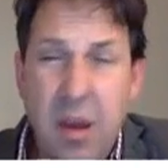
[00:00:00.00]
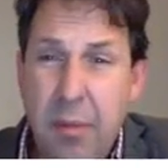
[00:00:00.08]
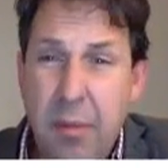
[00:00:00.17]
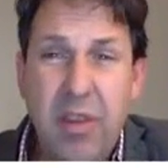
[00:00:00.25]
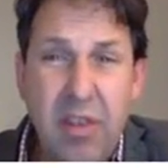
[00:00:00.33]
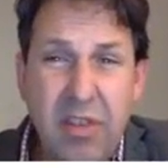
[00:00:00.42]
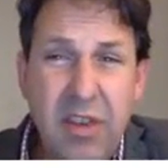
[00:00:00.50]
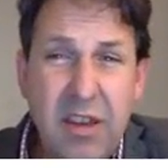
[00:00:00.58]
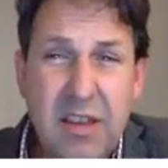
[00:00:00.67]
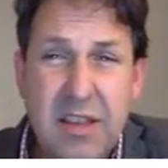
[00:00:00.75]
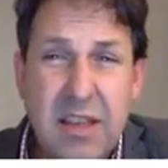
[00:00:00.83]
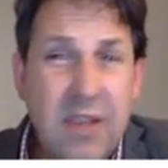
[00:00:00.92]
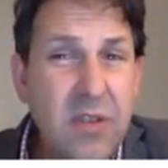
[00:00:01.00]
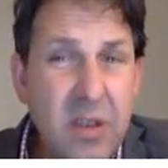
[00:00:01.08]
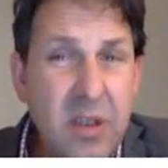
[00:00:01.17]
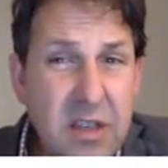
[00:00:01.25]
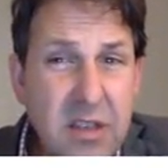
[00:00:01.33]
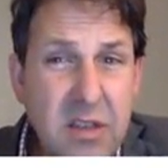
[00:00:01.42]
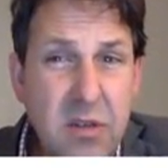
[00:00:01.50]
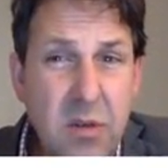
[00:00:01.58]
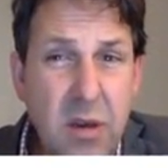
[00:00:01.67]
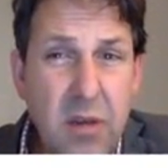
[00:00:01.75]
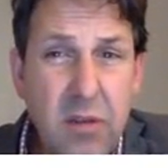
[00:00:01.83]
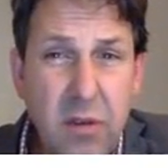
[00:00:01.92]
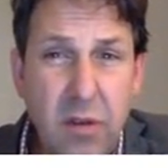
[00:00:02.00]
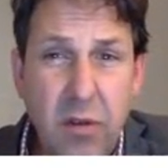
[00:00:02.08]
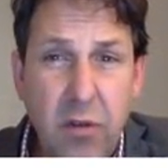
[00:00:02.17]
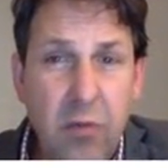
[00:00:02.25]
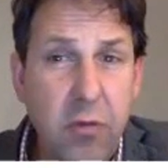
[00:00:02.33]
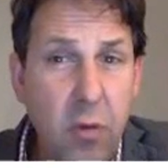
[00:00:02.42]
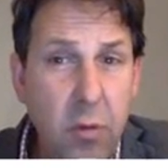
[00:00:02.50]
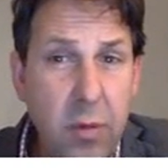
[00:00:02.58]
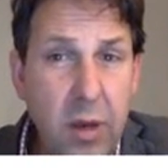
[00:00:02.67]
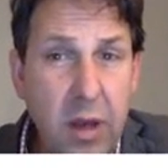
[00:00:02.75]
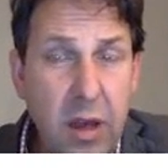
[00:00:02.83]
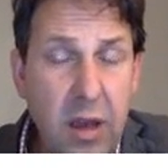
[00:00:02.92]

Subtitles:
But the thing is, if you just do a sort of a formula,